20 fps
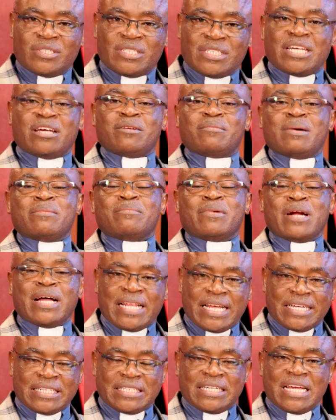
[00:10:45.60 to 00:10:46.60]
tell my
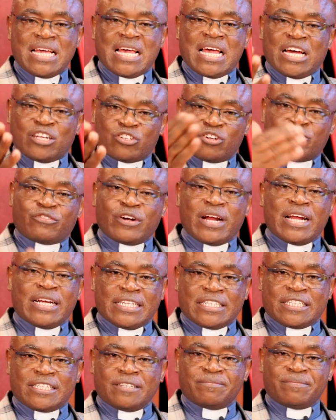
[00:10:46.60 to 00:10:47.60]
brothers. And so,
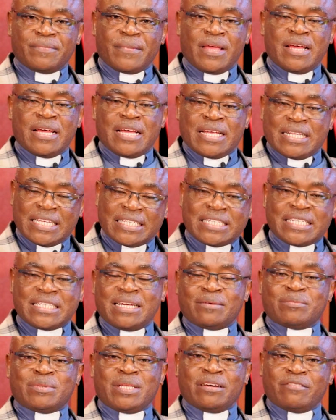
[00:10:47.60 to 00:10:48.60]
friends, this is
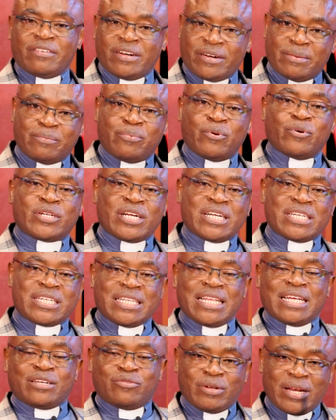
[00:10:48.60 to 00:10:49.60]
something very important
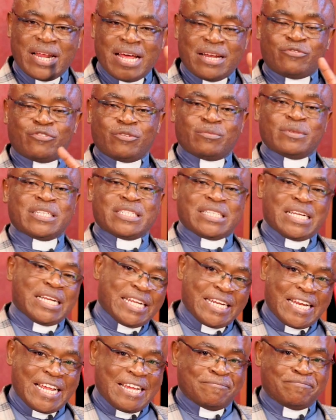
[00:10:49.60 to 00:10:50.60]
that we learn from this
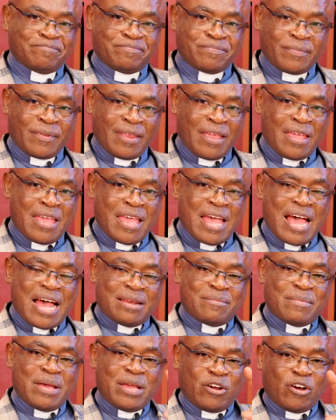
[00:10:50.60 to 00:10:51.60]
lady.
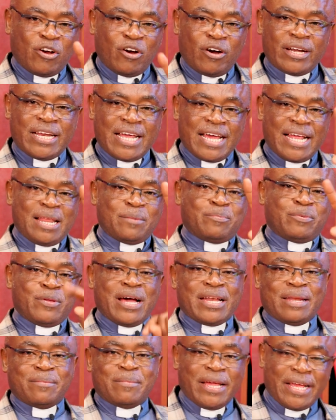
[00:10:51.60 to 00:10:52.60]
And may God help you
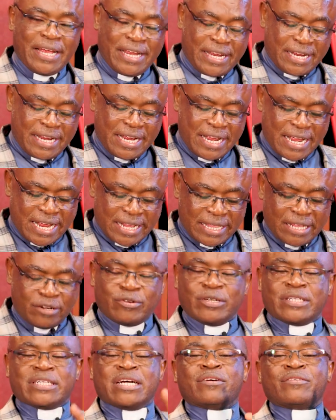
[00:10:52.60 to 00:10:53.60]
and me that
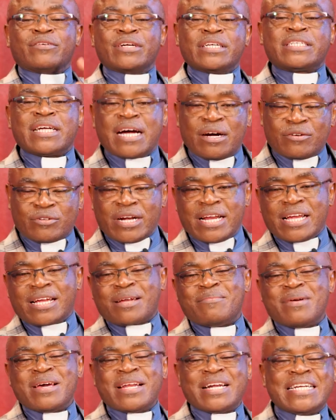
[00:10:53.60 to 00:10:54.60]
we shall reach out
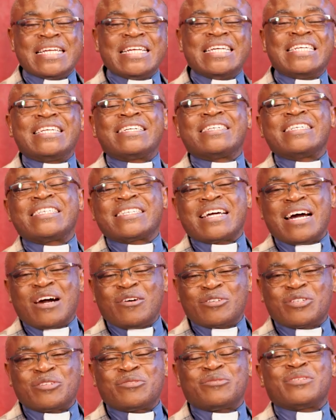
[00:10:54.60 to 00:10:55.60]
like Mary did reach
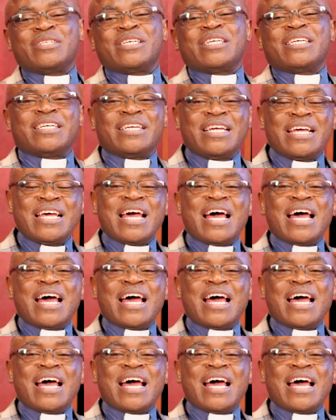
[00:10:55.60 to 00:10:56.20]
out to the